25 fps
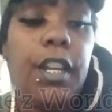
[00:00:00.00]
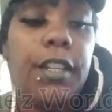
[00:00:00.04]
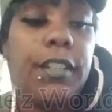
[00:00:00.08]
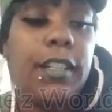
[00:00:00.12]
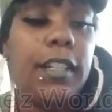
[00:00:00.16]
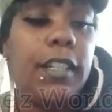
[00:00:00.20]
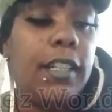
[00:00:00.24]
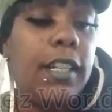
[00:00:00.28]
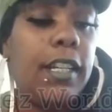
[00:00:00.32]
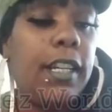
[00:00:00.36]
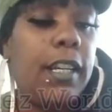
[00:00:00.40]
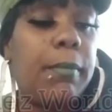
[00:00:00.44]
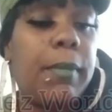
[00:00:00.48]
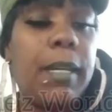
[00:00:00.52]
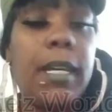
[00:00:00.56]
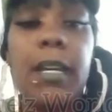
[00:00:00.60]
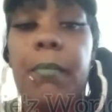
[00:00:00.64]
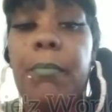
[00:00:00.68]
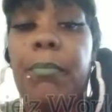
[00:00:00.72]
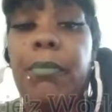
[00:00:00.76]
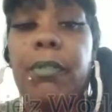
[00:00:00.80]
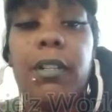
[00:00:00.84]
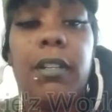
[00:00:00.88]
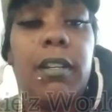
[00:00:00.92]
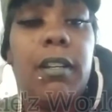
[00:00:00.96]
The
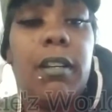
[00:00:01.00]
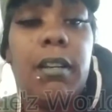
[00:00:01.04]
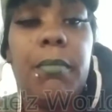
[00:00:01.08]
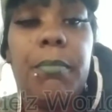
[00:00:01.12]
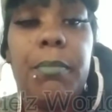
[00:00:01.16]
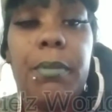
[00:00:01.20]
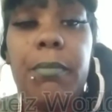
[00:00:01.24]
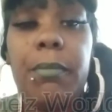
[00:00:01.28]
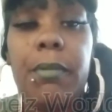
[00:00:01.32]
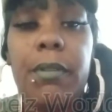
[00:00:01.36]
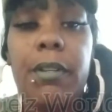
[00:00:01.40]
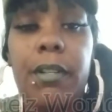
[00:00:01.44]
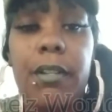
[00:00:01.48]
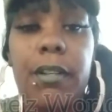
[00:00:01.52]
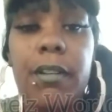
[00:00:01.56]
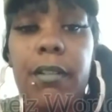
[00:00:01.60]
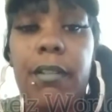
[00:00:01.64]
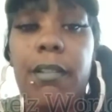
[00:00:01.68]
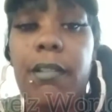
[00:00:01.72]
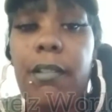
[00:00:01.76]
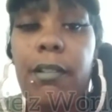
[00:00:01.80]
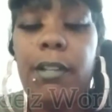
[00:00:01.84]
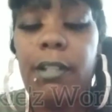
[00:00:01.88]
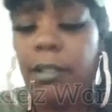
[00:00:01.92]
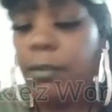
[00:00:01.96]
Emperor. Number one
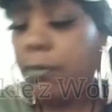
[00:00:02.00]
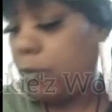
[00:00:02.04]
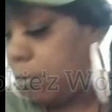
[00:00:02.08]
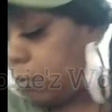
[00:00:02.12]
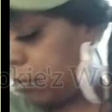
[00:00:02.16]
card.